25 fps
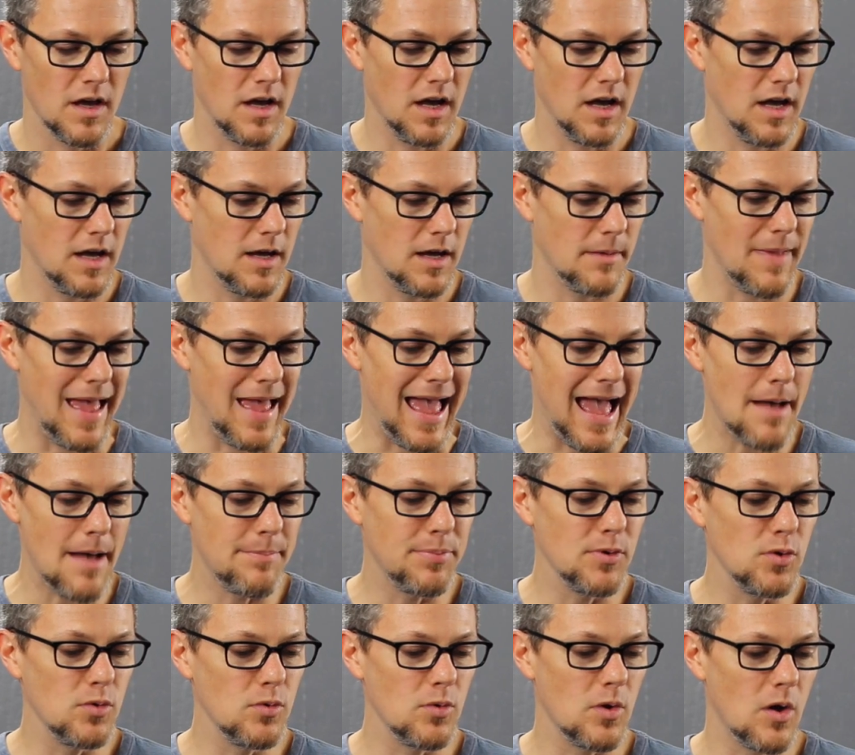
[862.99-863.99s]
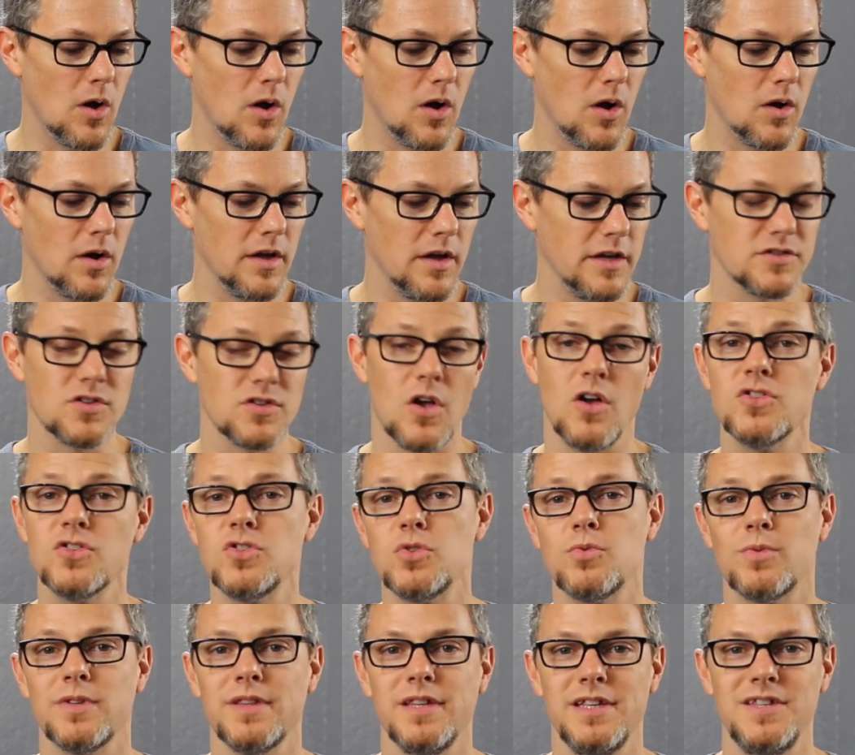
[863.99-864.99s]
Apple is
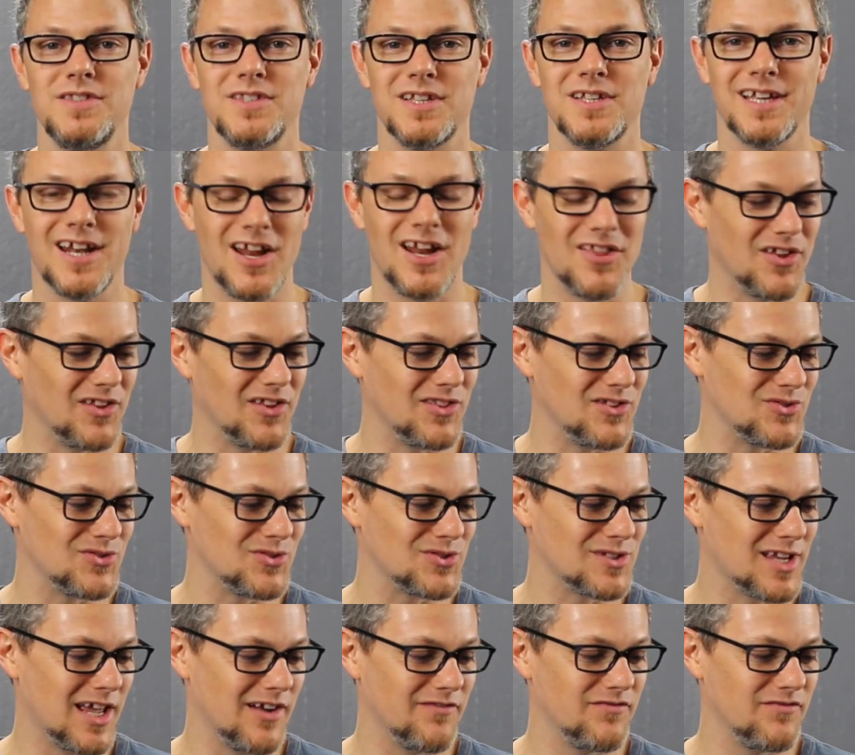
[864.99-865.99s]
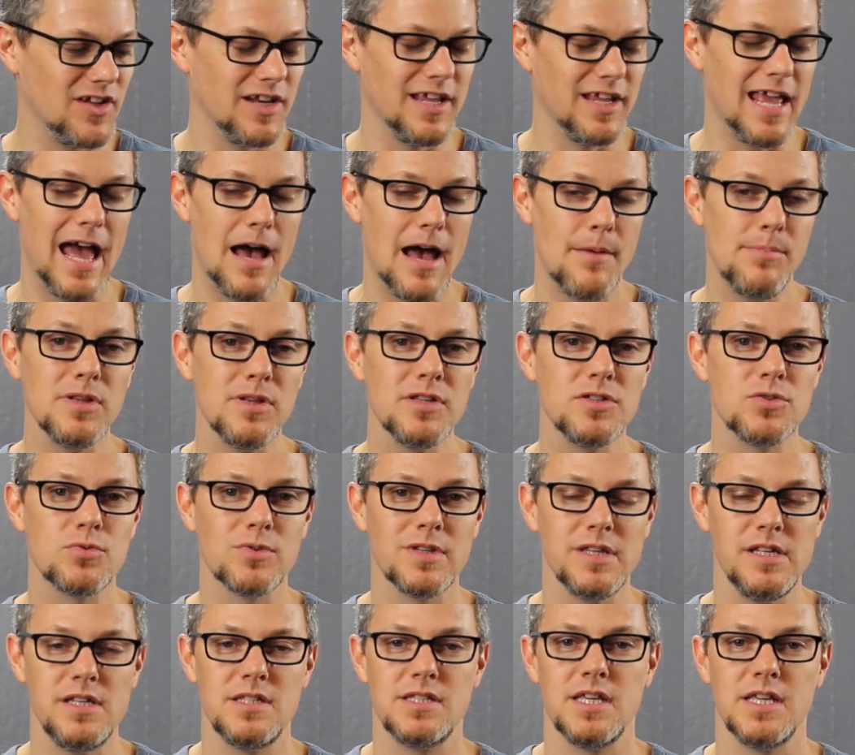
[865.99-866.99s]
also releasing, and I thought this was kind of funny, Apple is
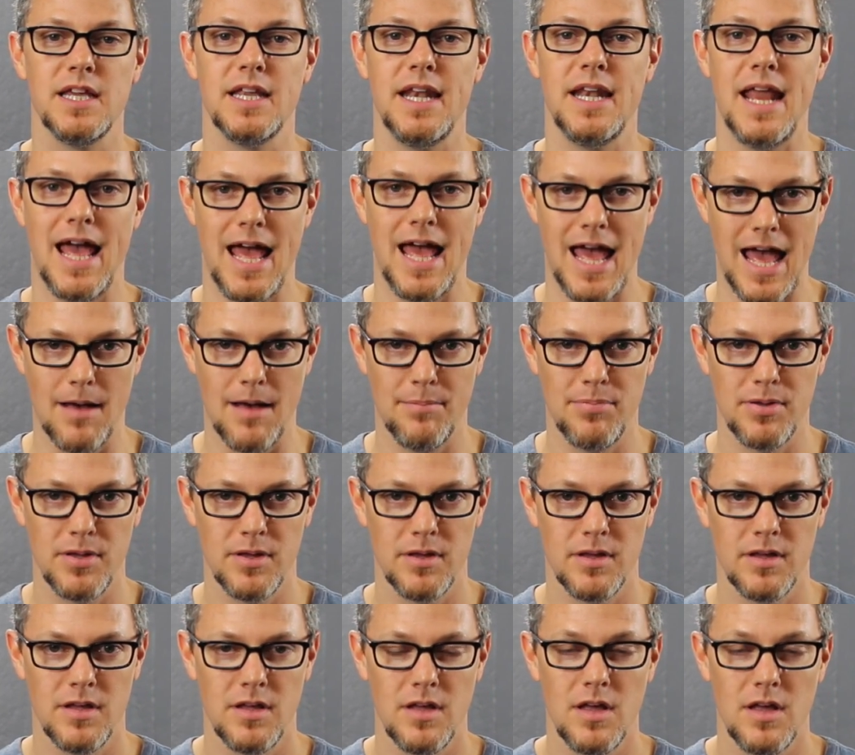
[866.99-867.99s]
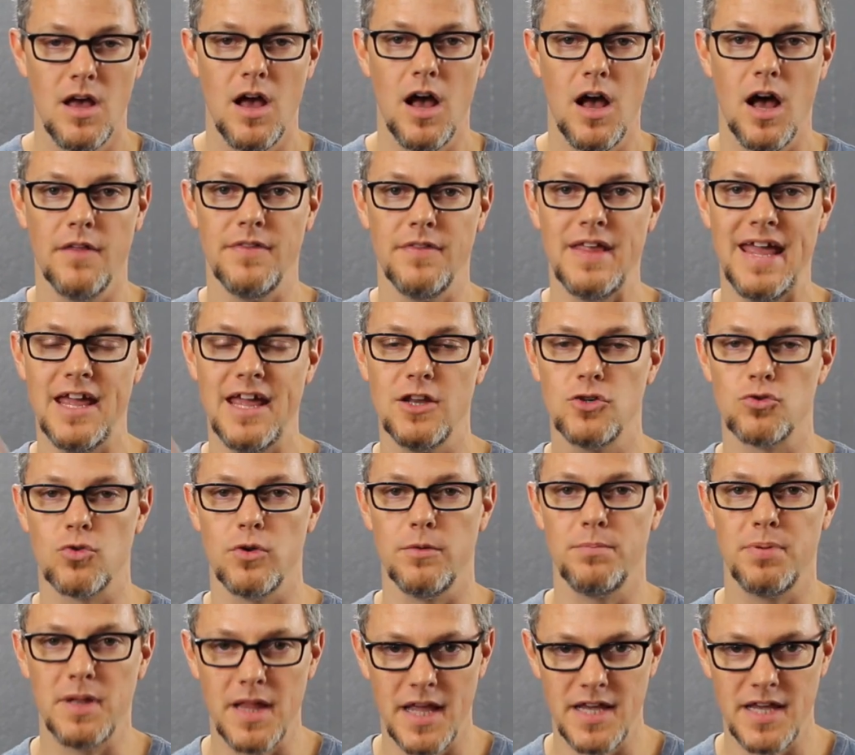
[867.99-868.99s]
releasing an app on the
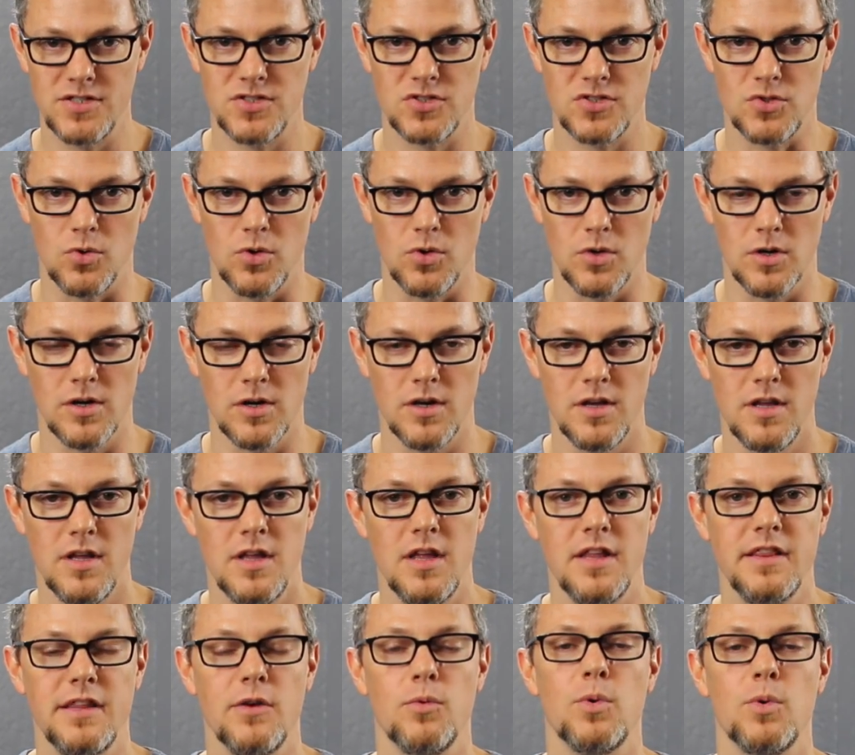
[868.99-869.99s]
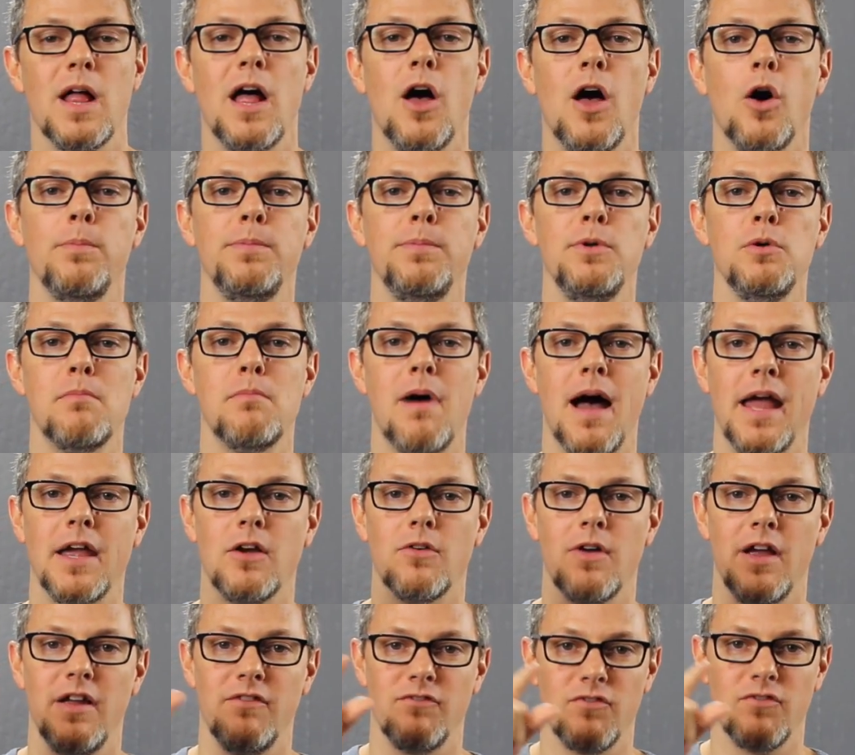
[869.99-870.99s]
Android Play Store that will help you
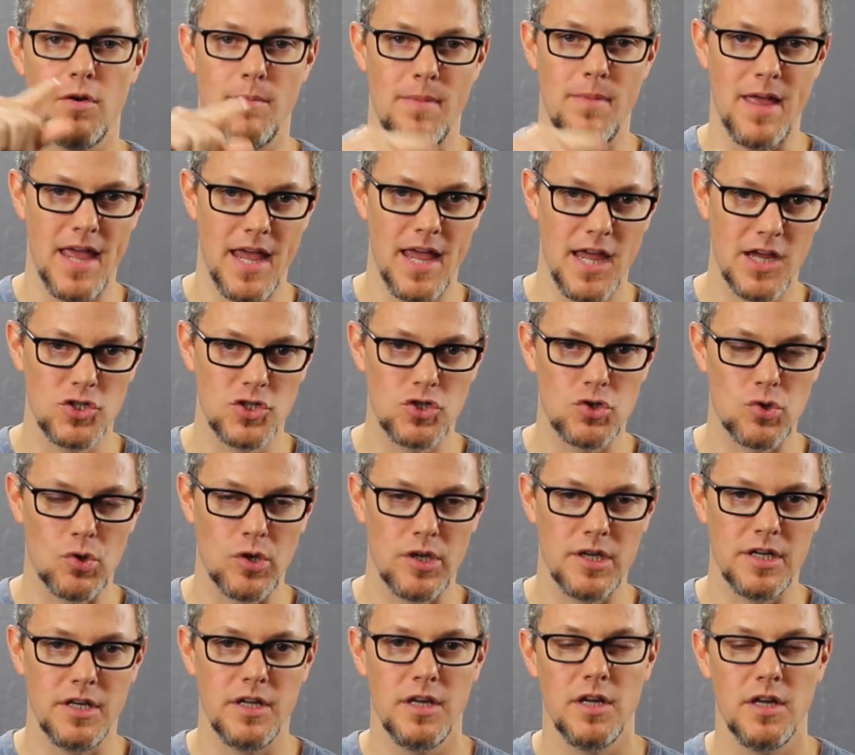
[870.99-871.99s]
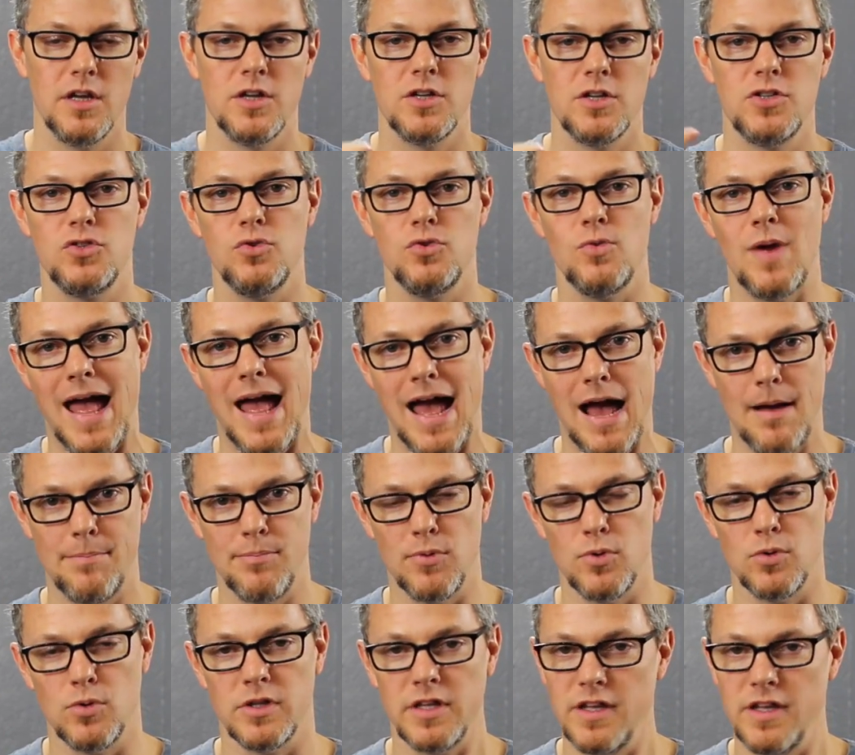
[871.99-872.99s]
migrate from Android to
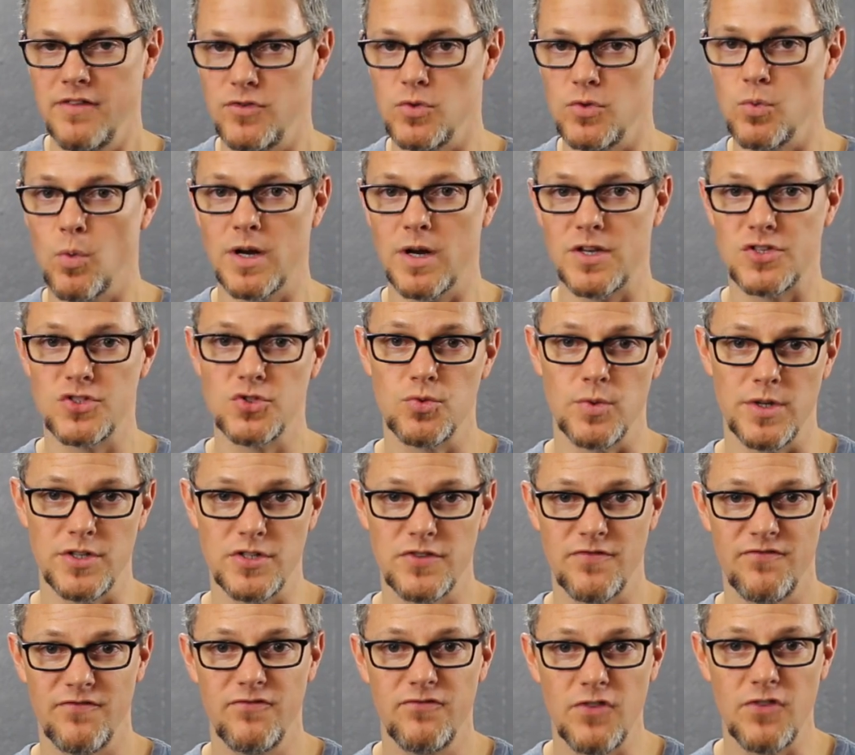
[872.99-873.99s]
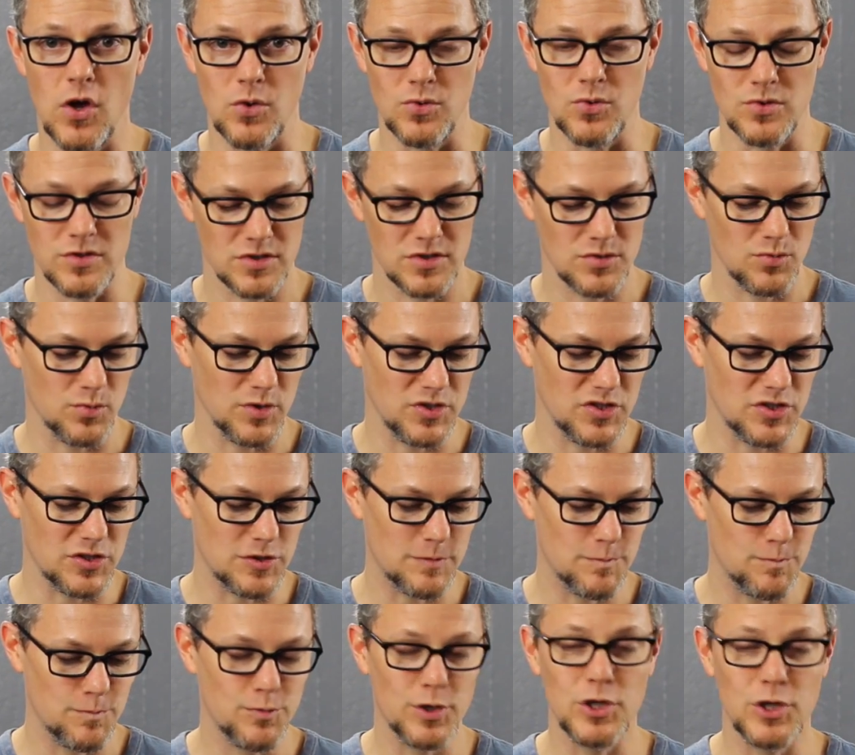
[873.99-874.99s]
Apple if you want to switch phones, which
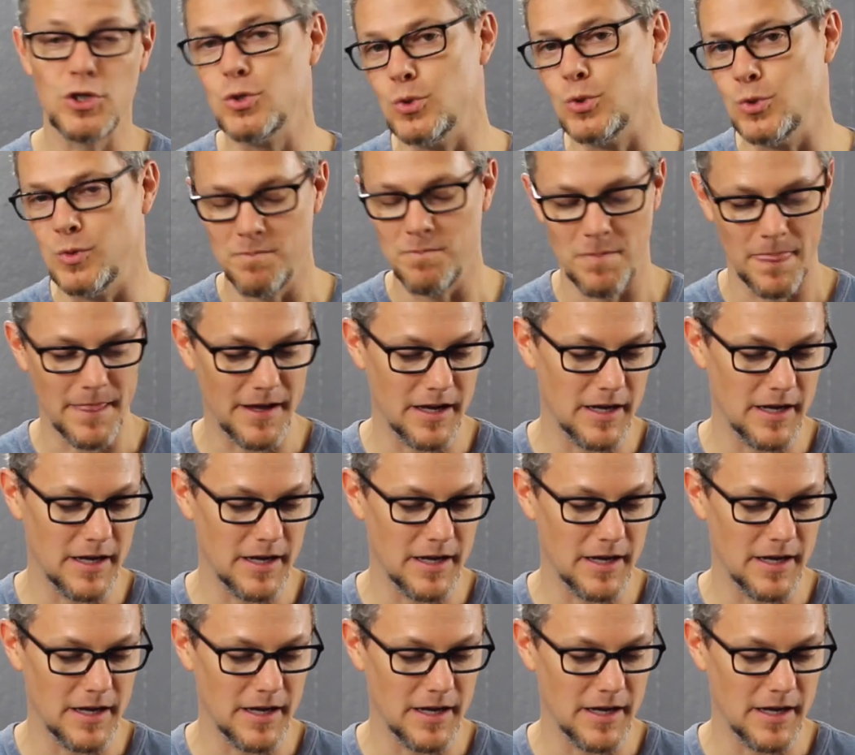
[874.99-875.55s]
is pretty cool.